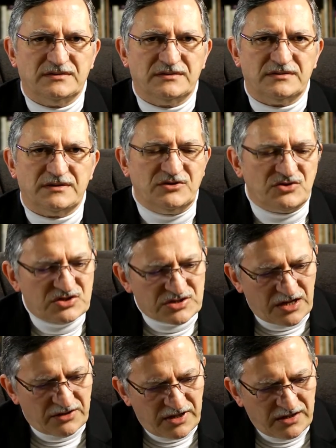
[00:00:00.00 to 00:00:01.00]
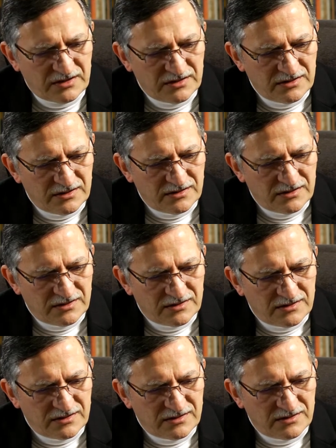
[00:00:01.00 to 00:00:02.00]
in sharing
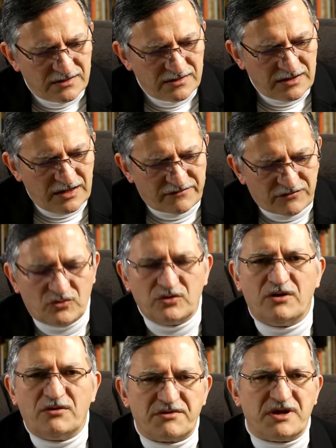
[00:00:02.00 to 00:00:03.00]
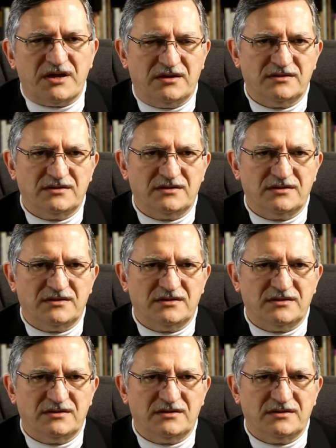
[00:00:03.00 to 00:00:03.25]
his glory